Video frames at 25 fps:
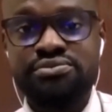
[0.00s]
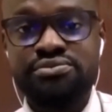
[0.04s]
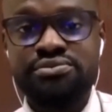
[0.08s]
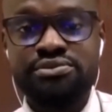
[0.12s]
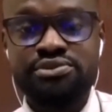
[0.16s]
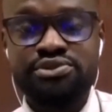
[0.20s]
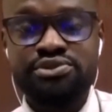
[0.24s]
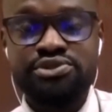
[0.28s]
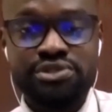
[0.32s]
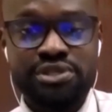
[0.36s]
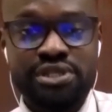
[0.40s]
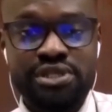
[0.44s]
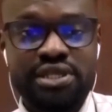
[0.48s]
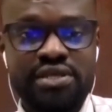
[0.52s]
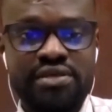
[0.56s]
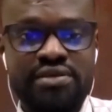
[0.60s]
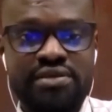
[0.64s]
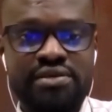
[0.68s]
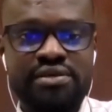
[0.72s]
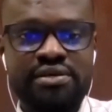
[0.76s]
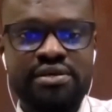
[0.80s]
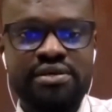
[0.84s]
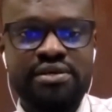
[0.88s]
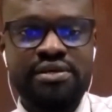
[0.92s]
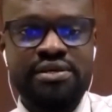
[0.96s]
today.
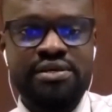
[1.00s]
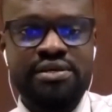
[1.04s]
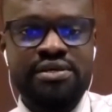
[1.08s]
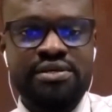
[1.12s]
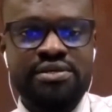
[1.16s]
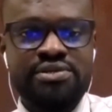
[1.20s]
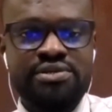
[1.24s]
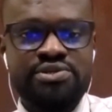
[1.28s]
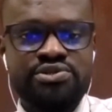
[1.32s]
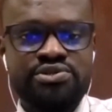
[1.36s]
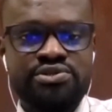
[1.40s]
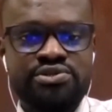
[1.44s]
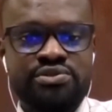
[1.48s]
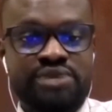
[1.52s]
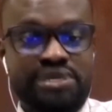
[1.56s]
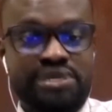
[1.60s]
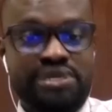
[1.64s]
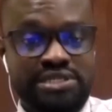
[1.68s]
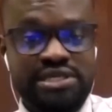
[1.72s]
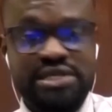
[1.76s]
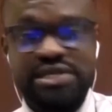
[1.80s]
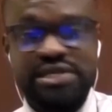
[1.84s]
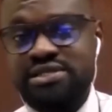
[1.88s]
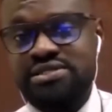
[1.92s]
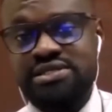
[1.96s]
So once
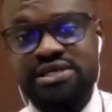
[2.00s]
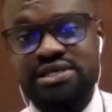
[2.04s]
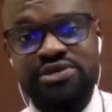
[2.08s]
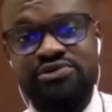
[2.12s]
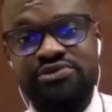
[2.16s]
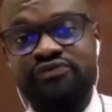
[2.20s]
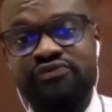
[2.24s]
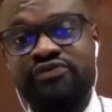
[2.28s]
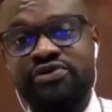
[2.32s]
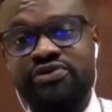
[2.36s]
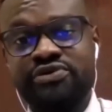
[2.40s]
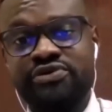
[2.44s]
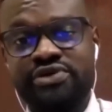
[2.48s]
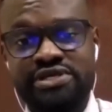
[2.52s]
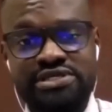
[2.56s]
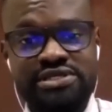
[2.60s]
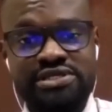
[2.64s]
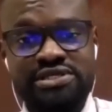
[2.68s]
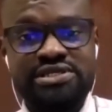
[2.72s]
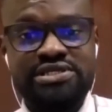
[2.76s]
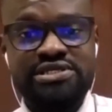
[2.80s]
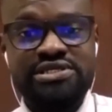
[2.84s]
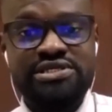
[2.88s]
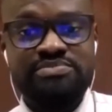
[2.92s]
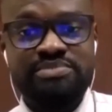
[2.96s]
again, thank you for creating
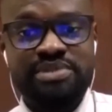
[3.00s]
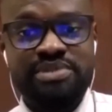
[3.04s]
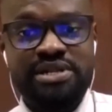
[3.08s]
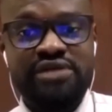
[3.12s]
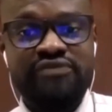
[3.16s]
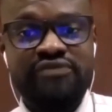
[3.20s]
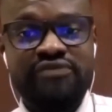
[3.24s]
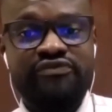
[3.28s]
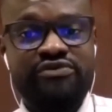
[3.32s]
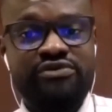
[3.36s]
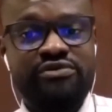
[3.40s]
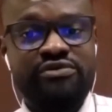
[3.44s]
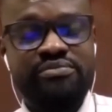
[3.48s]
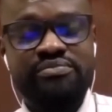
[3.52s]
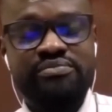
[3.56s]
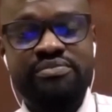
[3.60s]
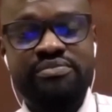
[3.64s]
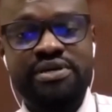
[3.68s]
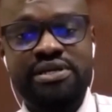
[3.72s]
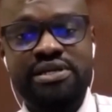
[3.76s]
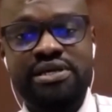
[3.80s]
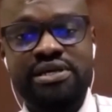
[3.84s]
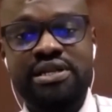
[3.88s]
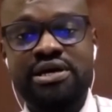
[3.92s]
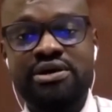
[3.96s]
this platform
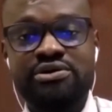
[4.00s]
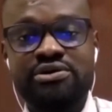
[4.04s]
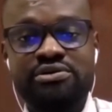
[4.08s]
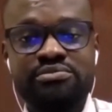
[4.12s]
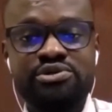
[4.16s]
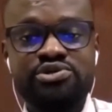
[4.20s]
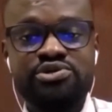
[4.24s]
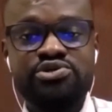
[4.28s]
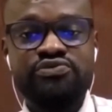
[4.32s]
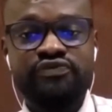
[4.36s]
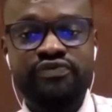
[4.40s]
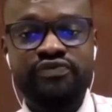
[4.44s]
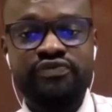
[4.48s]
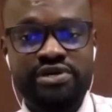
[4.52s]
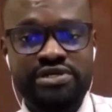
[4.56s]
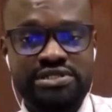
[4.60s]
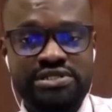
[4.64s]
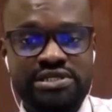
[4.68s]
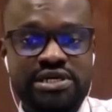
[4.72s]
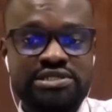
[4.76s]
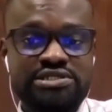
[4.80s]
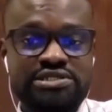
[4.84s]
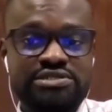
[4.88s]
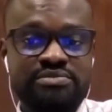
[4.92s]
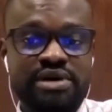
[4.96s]
and allowing me to voice
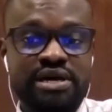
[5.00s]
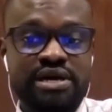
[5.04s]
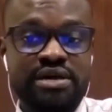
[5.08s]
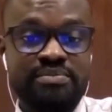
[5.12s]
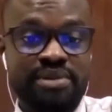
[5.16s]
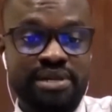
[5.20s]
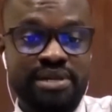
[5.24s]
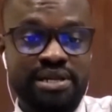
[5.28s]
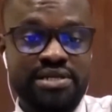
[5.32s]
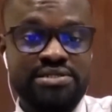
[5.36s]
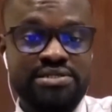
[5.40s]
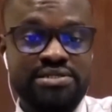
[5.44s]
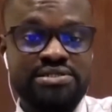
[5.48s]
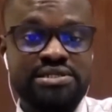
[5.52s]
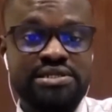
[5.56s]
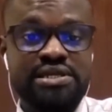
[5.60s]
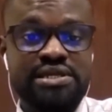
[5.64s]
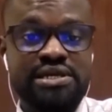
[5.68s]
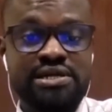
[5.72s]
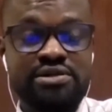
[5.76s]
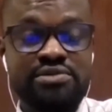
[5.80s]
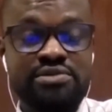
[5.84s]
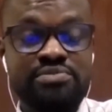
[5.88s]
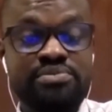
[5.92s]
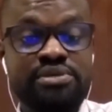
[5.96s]
out my plans in
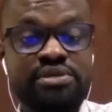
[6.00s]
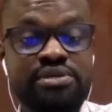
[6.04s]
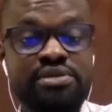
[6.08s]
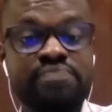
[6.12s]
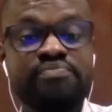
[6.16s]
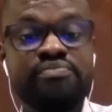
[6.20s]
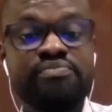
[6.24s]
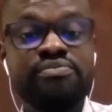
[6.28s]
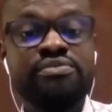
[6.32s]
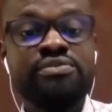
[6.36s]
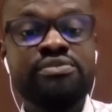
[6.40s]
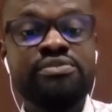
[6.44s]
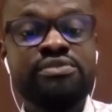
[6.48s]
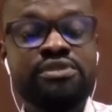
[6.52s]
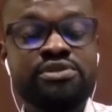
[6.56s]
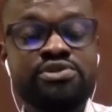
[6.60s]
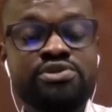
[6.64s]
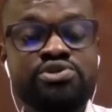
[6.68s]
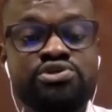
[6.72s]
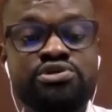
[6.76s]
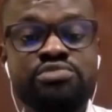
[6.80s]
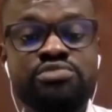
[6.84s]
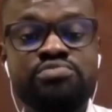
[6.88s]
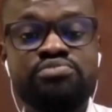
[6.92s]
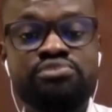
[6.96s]
helping to
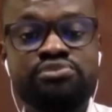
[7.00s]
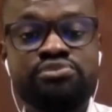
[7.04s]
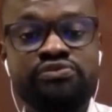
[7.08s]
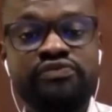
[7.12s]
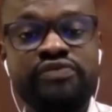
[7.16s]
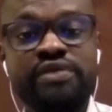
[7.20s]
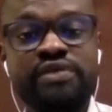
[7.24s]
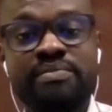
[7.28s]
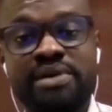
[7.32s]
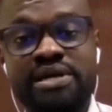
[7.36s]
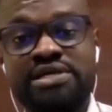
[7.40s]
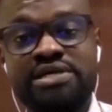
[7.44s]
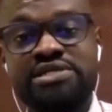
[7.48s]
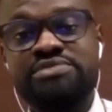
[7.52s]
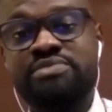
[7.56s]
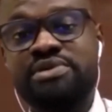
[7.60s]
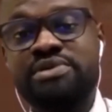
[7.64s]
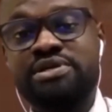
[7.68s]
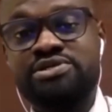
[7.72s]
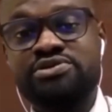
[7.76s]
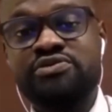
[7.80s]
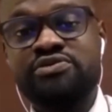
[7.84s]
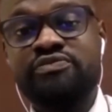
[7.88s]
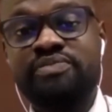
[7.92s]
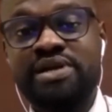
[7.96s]
improve the
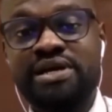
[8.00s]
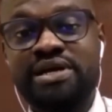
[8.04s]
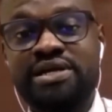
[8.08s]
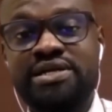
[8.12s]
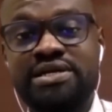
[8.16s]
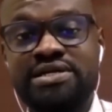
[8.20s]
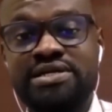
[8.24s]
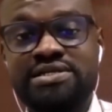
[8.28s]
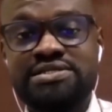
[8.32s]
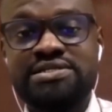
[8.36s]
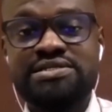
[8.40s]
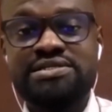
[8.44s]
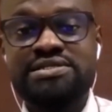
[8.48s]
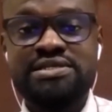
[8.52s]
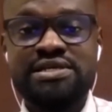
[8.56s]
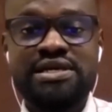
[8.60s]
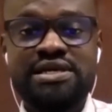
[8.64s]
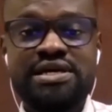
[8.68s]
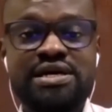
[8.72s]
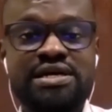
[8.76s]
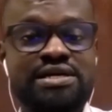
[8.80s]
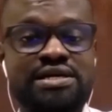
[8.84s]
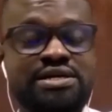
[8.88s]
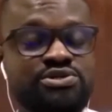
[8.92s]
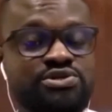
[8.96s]
management of blood cancers in
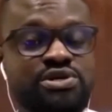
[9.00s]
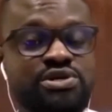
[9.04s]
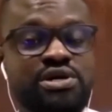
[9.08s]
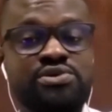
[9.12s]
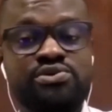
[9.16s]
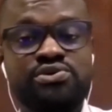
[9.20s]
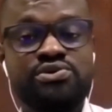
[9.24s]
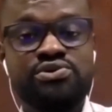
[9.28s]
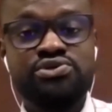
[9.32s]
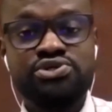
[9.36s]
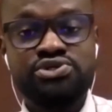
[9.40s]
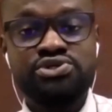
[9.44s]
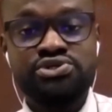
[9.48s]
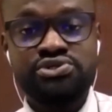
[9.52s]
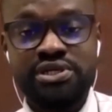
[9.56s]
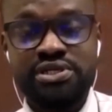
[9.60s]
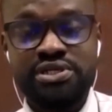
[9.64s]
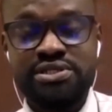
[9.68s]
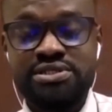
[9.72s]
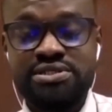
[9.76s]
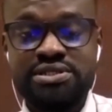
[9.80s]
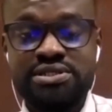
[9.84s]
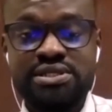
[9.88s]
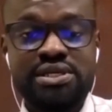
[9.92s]
Ghana. So I'll go straight